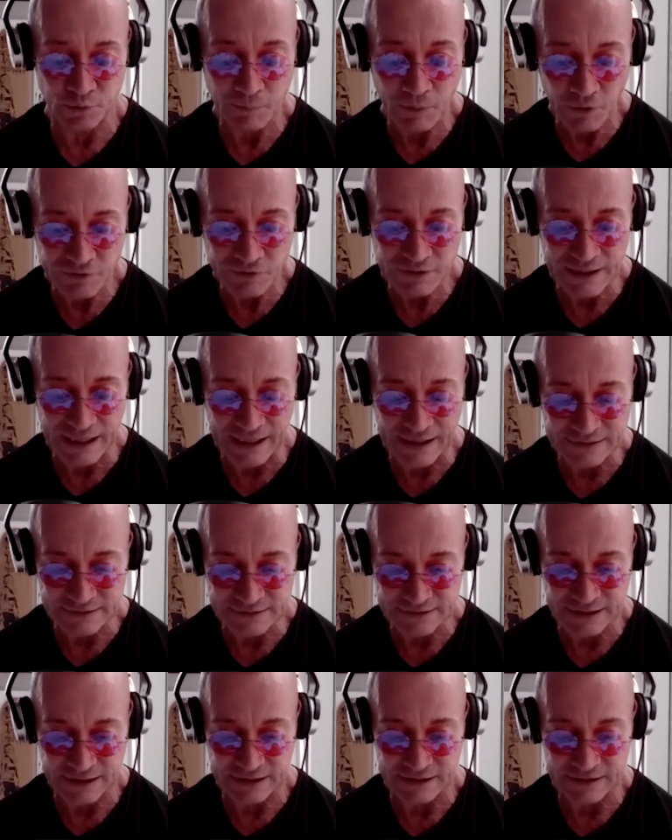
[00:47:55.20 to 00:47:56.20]
promote
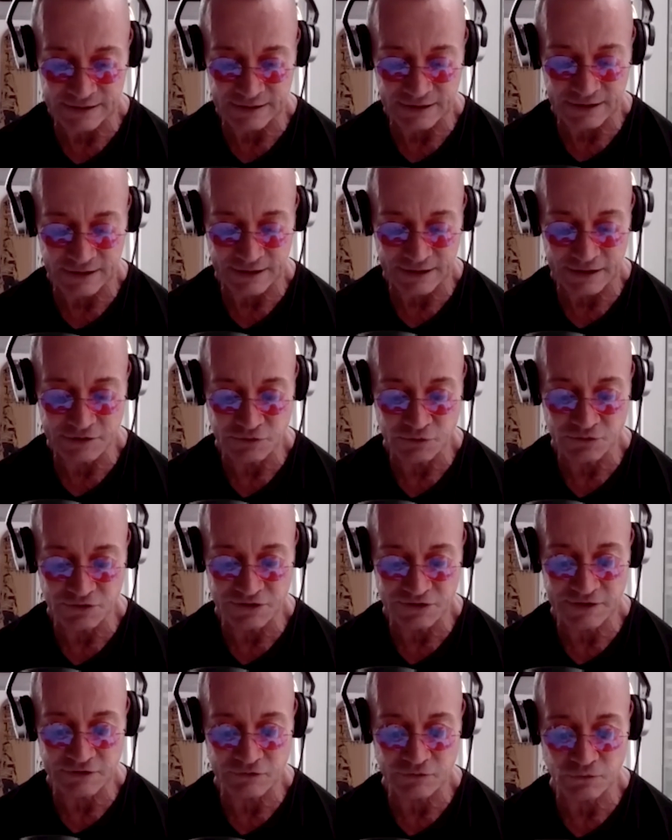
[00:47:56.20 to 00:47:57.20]
that uh, and use
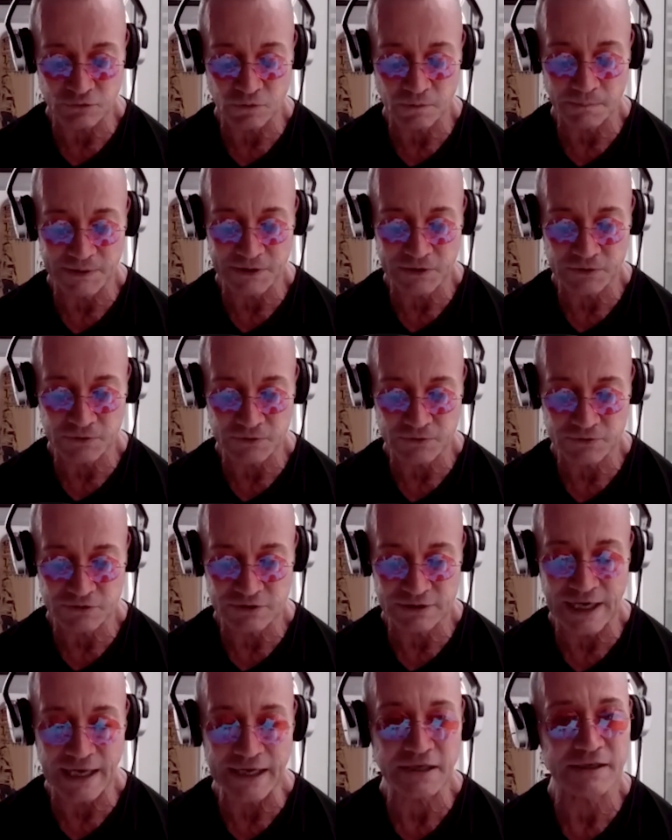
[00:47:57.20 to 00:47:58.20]
it as a tool because
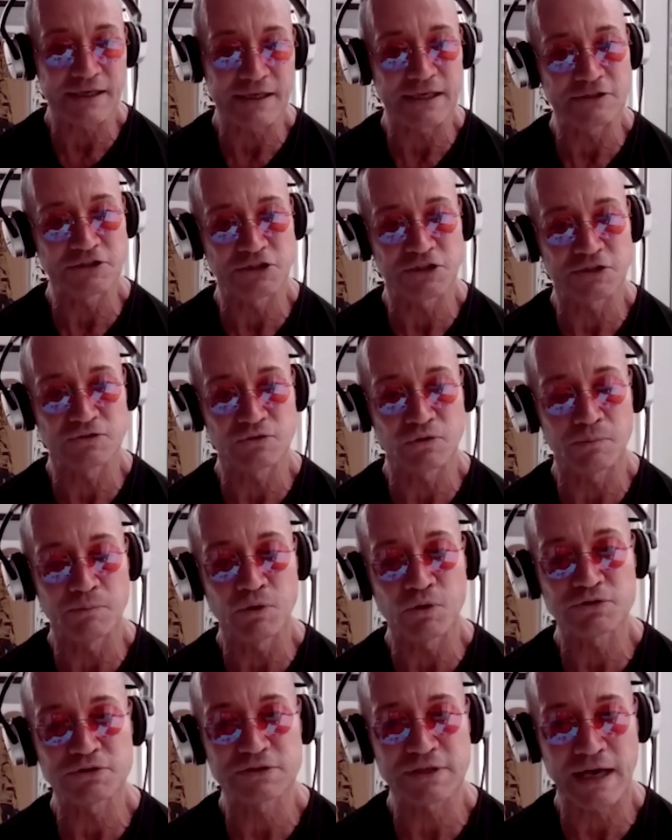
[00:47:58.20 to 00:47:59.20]
glycan age is the
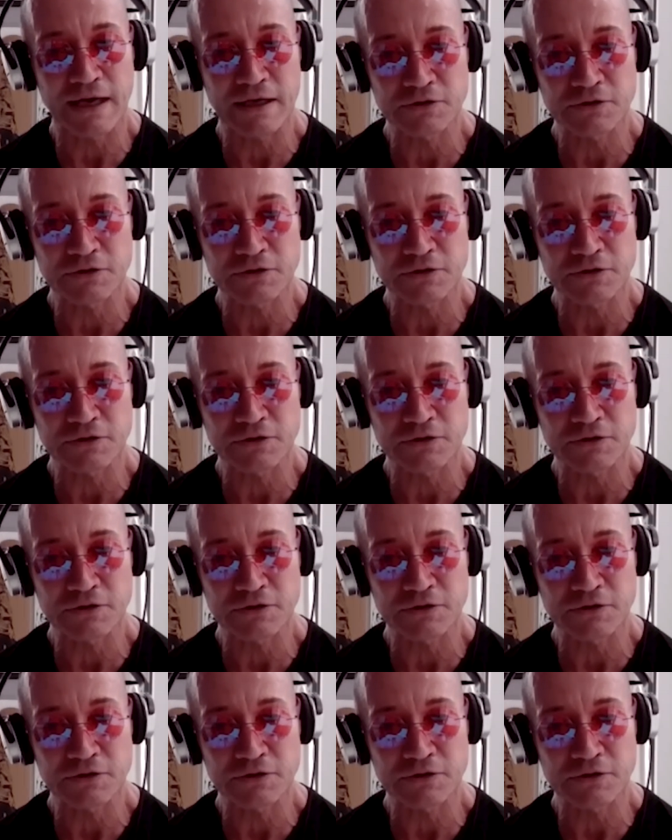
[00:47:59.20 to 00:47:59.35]
most